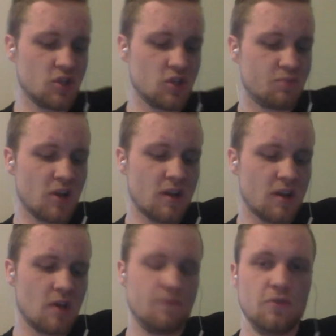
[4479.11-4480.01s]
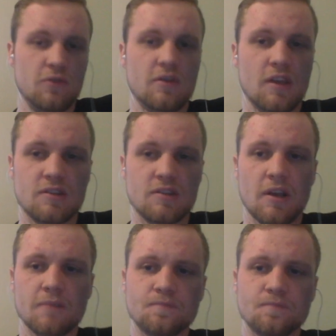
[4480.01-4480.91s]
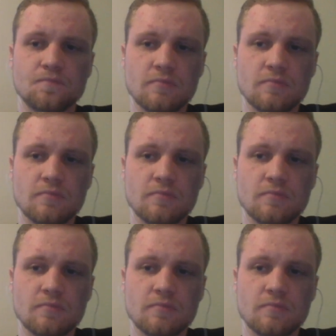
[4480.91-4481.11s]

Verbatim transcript: Let's just break down a few things. Like,